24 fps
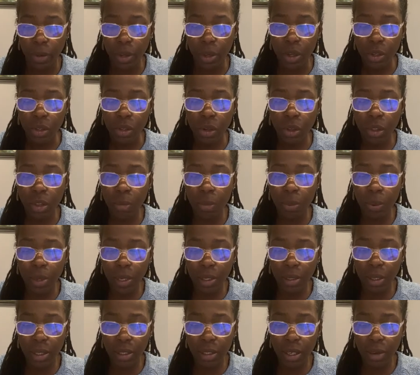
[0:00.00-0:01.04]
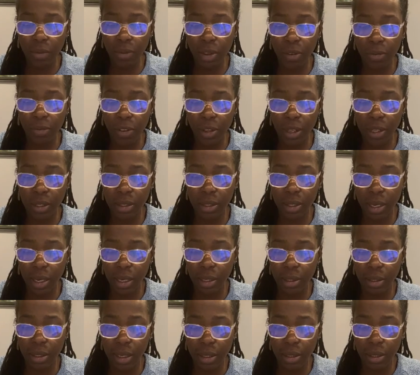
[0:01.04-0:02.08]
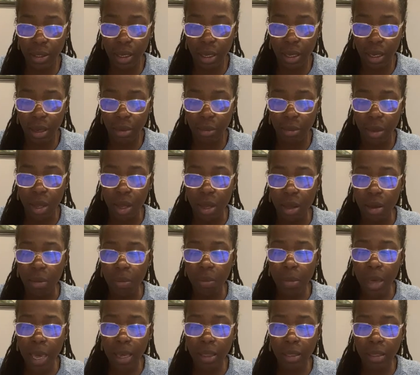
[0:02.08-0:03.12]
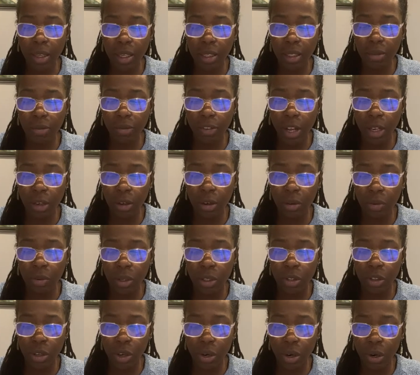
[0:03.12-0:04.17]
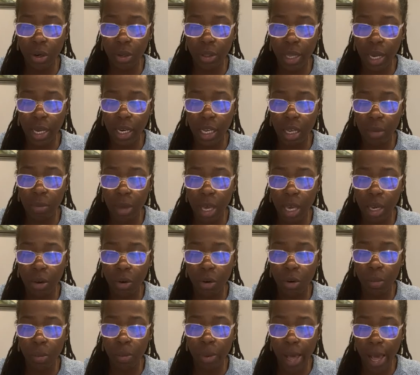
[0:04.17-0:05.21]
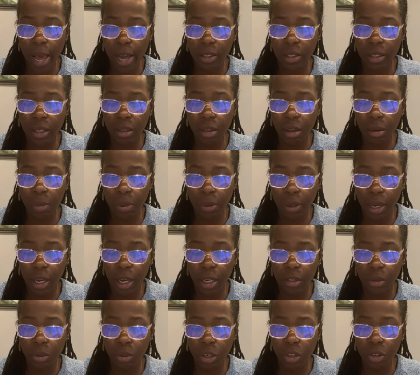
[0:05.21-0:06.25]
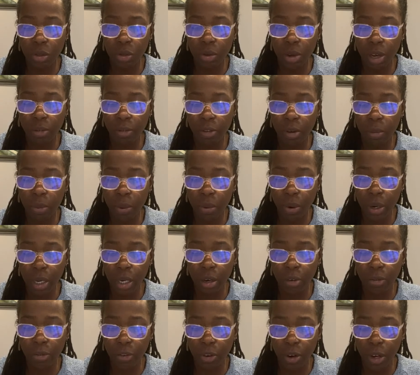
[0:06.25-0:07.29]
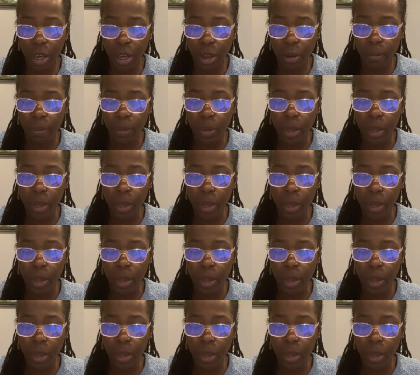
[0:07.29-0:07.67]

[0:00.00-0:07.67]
So the princes of the Philistines said to him, make this fellow return, that he may go back to the place which you have appointed for him,